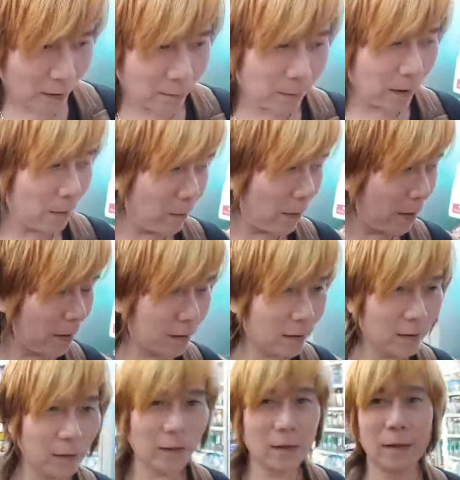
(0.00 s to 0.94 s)
Napakabait
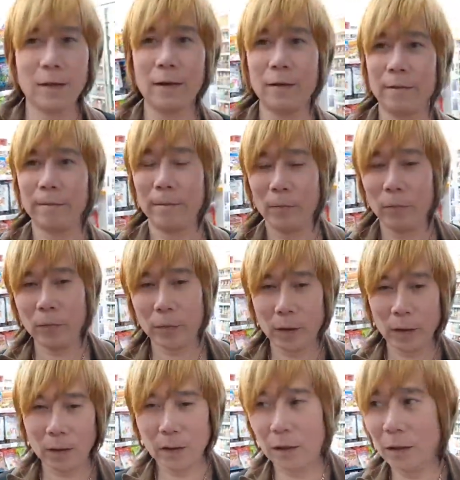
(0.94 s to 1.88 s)
niya.
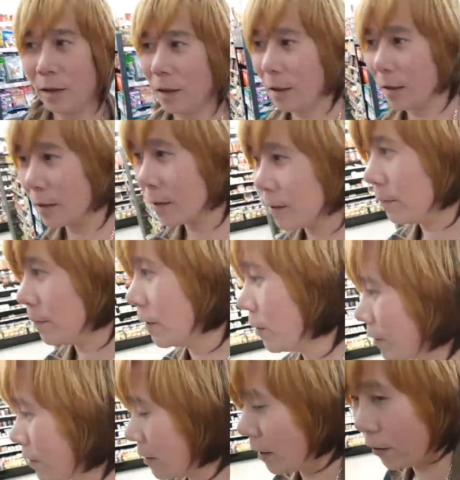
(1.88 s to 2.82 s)
Yes,
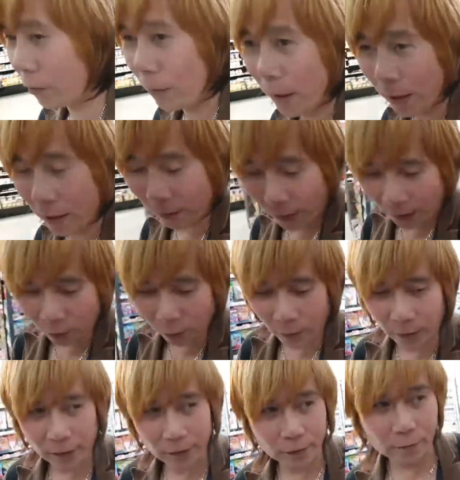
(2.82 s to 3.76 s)
because I went here
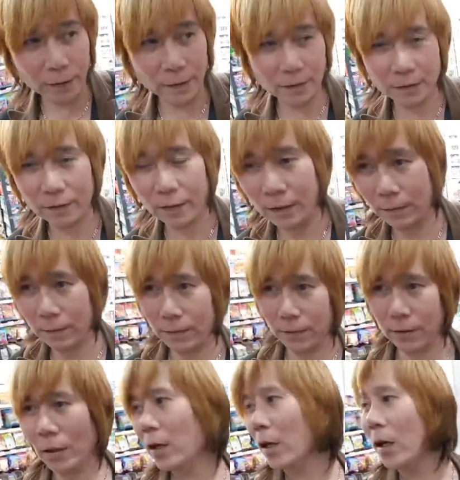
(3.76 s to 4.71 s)
many
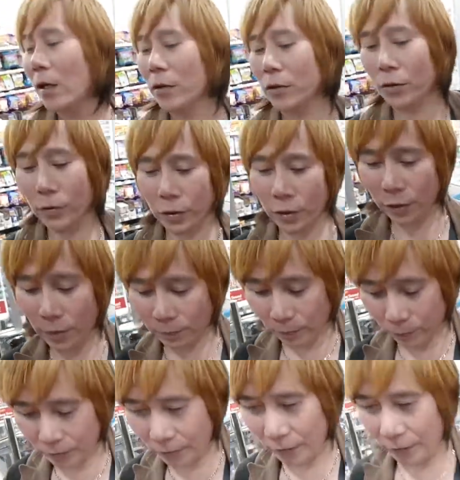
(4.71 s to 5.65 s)
times. So, cheers
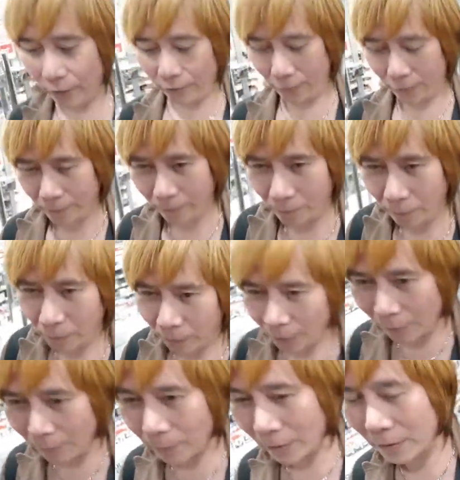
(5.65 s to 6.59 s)
po tayo.
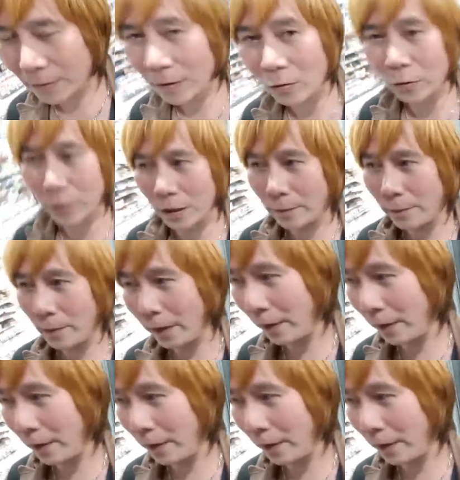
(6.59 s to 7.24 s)
Para sa usapang